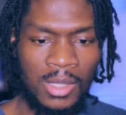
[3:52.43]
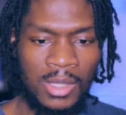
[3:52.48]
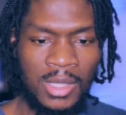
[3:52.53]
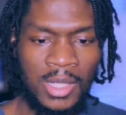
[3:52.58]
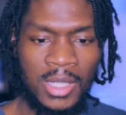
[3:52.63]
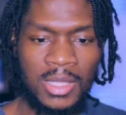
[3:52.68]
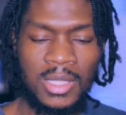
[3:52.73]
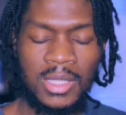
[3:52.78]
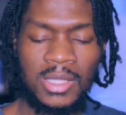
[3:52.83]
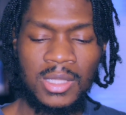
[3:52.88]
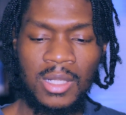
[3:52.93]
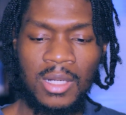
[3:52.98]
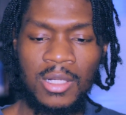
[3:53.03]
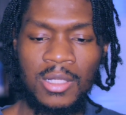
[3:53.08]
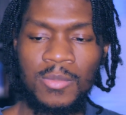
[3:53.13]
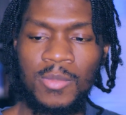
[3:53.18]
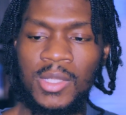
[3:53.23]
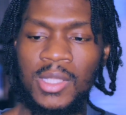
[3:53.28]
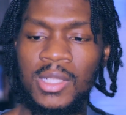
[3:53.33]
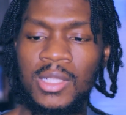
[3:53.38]

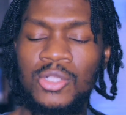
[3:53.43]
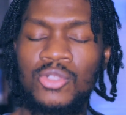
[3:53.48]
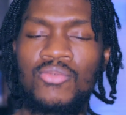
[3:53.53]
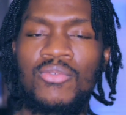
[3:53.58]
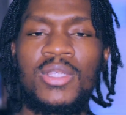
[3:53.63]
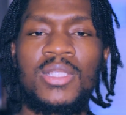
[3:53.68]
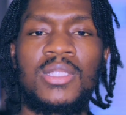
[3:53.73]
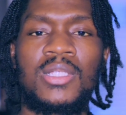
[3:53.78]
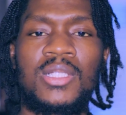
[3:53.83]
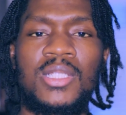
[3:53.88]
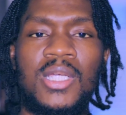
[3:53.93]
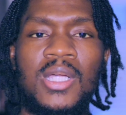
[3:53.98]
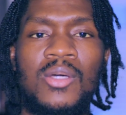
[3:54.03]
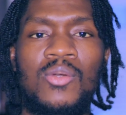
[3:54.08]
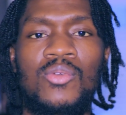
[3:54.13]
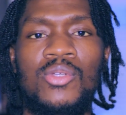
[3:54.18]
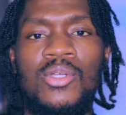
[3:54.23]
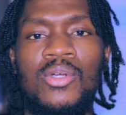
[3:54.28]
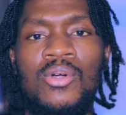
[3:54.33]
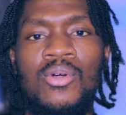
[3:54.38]
necessarily mean that you're raising a
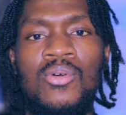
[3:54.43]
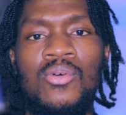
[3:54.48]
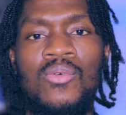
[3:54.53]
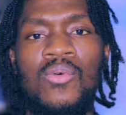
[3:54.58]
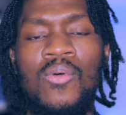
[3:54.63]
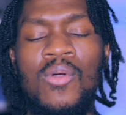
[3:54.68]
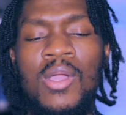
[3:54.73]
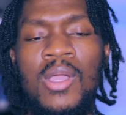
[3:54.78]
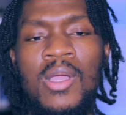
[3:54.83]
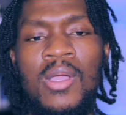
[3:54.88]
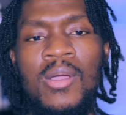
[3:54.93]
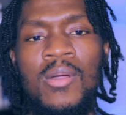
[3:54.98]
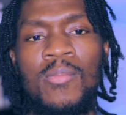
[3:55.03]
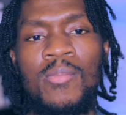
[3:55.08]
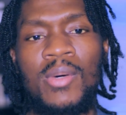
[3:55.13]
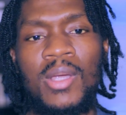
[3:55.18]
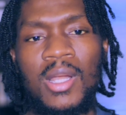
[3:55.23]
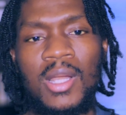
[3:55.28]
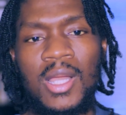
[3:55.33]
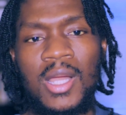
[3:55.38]
child on your own,
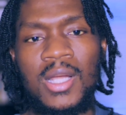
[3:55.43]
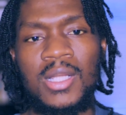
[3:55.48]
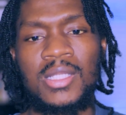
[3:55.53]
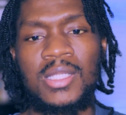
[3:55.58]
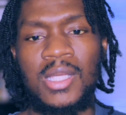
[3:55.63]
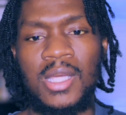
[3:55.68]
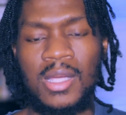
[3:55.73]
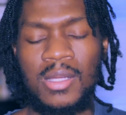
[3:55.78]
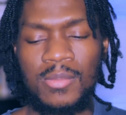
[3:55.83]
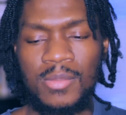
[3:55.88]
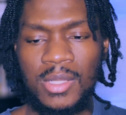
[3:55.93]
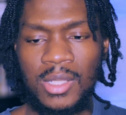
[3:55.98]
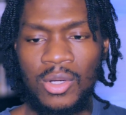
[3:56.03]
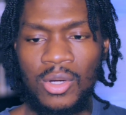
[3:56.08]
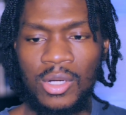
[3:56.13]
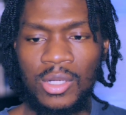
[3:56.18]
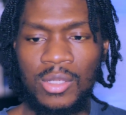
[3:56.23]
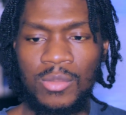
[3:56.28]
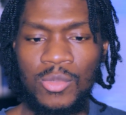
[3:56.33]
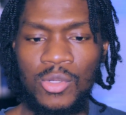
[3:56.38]
but a lot of times in
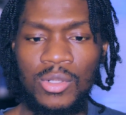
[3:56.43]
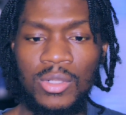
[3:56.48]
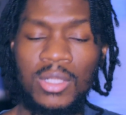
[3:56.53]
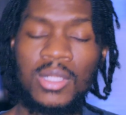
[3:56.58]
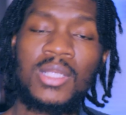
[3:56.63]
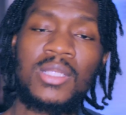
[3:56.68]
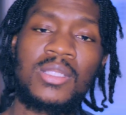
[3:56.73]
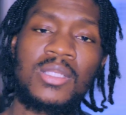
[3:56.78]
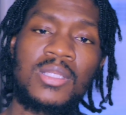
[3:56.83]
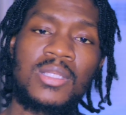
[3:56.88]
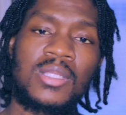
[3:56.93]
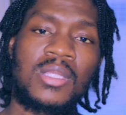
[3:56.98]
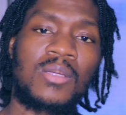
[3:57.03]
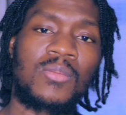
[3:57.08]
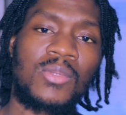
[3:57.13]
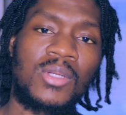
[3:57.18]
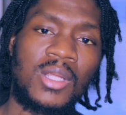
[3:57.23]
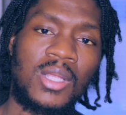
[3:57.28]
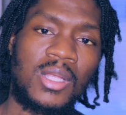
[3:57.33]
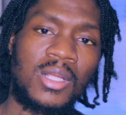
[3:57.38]
our community, that's the
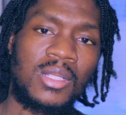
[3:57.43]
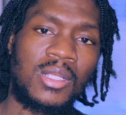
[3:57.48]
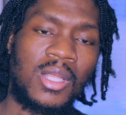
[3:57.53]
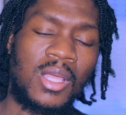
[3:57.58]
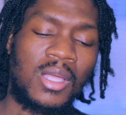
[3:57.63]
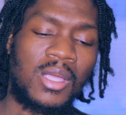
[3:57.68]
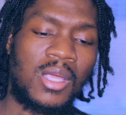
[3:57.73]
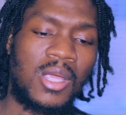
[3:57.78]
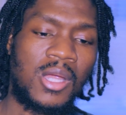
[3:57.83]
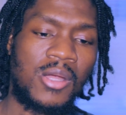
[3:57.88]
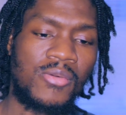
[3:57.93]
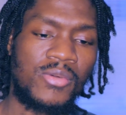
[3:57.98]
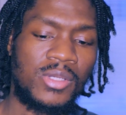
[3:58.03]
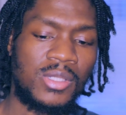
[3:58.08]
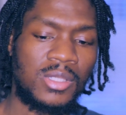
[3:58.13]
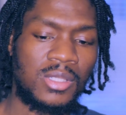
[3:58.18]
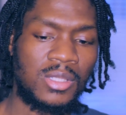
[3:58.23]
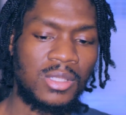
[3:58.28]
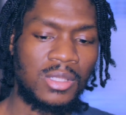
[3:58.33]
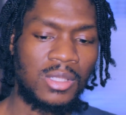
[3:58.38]
stigma that
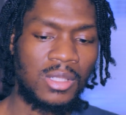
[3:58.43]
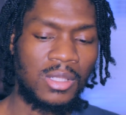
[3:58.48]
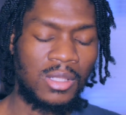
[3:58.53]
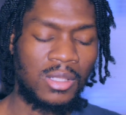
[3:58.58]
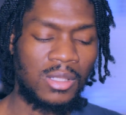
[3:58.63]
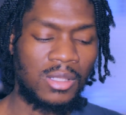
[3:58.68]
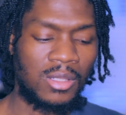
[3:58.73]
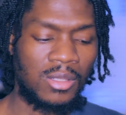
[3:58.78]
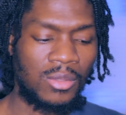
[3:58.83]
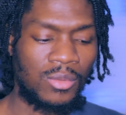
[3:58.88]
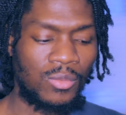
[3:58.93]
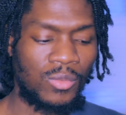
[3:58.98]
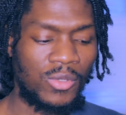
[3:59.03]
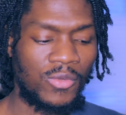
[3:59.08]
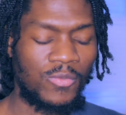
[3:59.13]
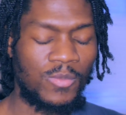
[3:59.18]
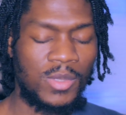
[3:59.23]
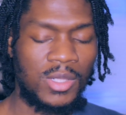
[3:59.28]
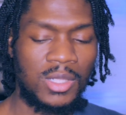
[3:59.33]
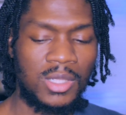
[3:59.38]
carries
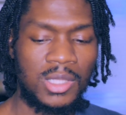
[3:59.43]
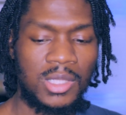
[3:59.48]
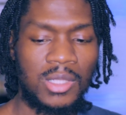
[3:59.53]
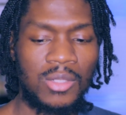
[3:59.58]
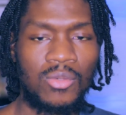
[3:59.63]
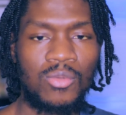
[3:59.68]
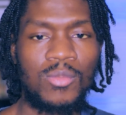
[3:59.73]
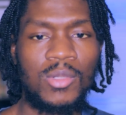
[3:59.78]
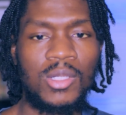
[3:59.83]
with being a single